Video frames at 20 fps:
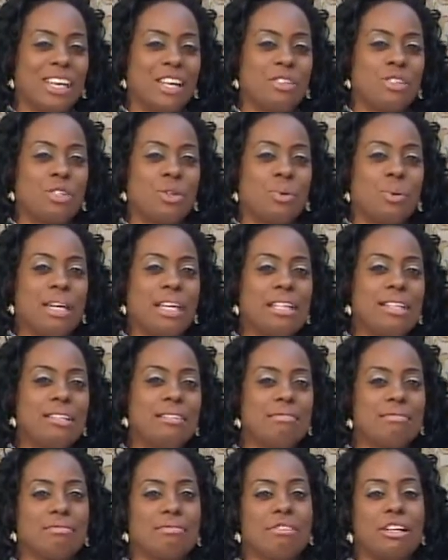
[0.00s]
To win,
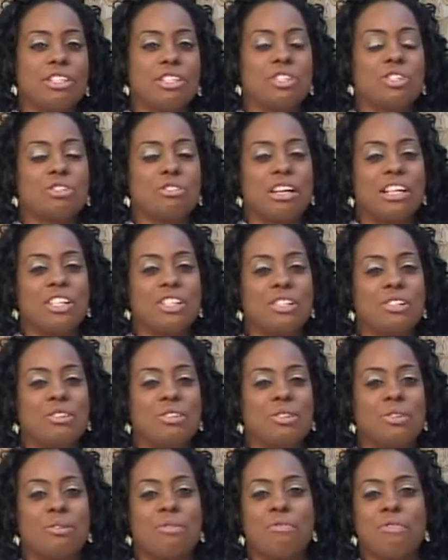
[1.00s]
registration
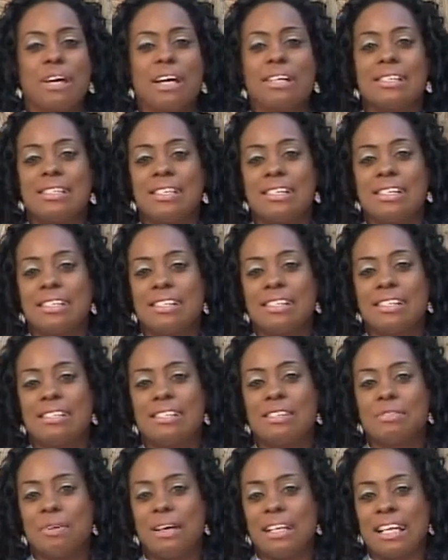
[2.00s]
to First
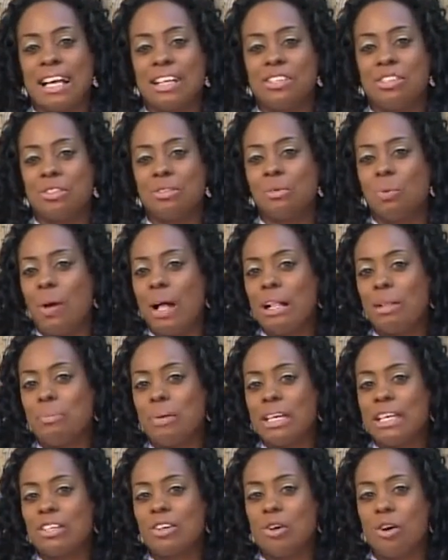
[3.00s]
Citizens Financial
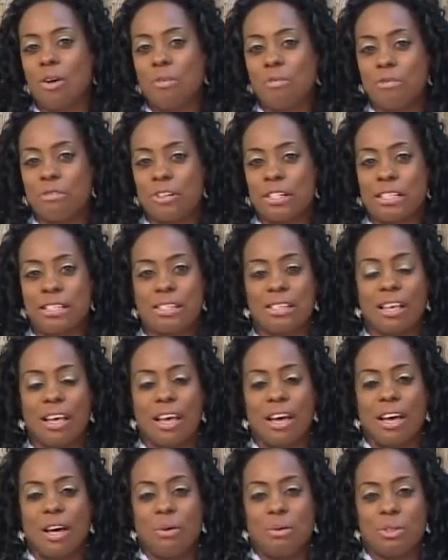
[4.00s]
Wellbeing Conference,
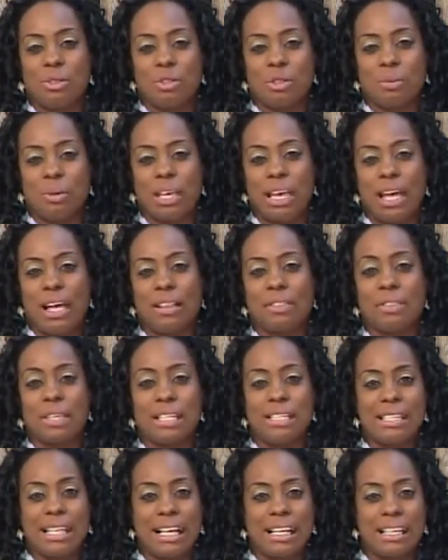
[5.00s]
which will be held
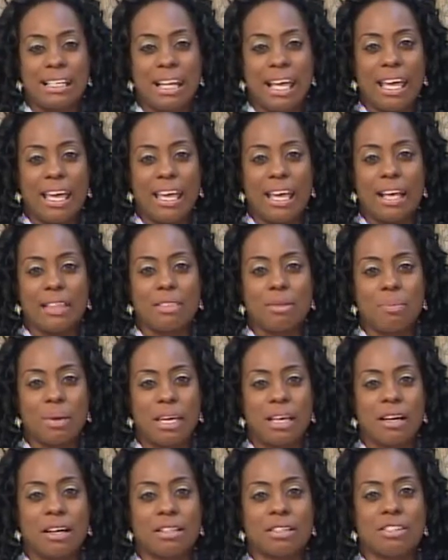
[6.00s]
this Saturday at the
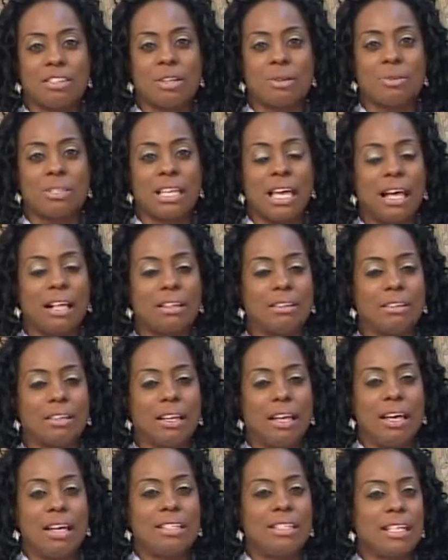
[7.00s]
Bay Gardens Hotel,
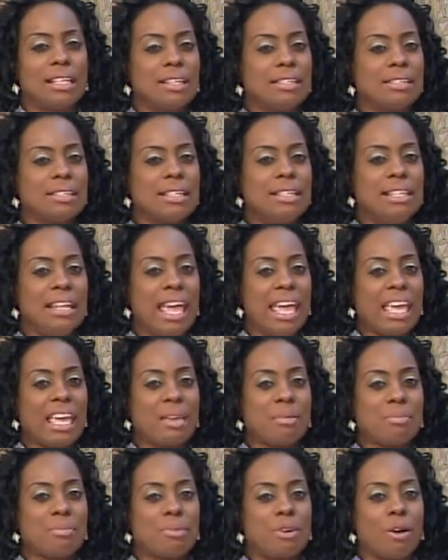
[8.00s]
tell us the
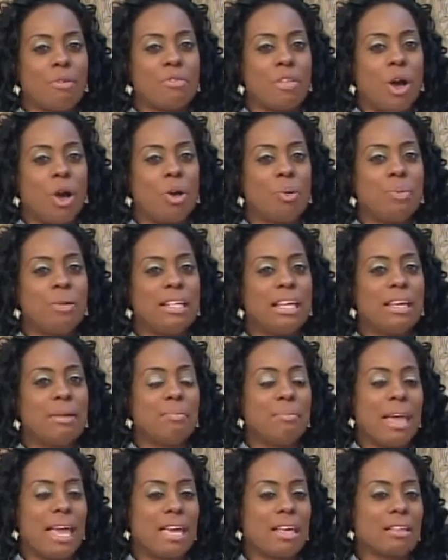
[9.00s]
name of the
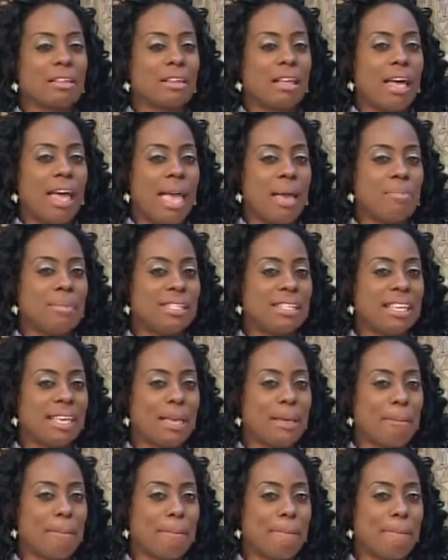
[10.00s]
opening male MC.